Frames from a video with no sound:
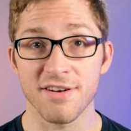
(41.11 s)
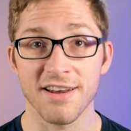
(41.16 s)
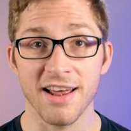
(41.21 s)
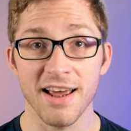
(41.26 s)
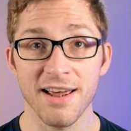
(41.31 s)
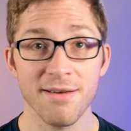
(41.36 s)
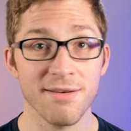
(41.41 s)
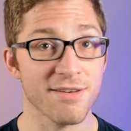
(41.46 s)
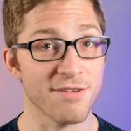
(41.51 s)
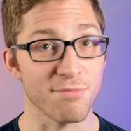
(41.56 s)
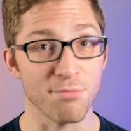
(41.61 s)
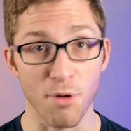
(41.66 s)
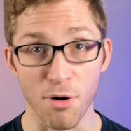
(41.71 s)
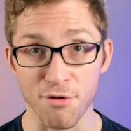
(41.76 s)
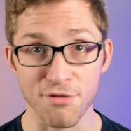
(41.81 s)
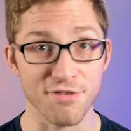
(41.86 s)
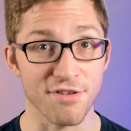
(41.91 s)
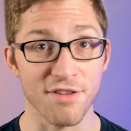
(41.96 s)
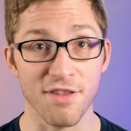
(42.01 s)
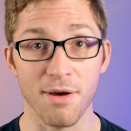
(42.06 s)
the day because
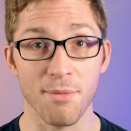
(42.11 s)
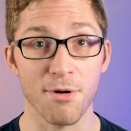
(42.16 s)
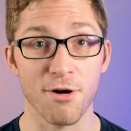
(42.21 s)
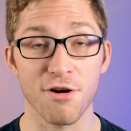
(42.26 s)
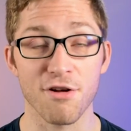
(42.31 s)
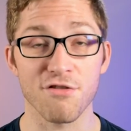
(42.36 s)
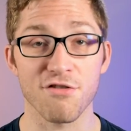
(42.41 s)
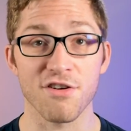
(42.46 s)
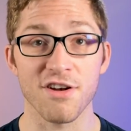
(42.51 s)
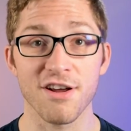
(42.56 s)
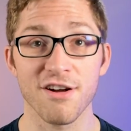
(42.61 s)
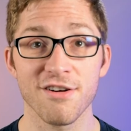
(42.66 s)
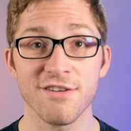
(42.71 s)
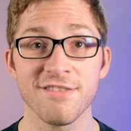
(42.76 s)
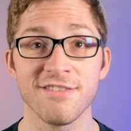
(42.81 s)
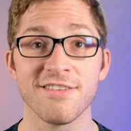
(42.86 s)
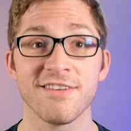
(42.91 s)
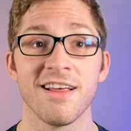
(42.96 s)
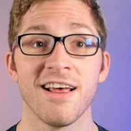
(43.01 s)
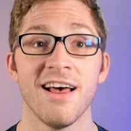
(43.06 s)
most of them are
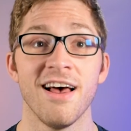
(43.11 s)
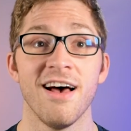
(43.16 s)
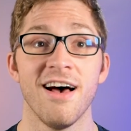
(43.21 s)
engineers,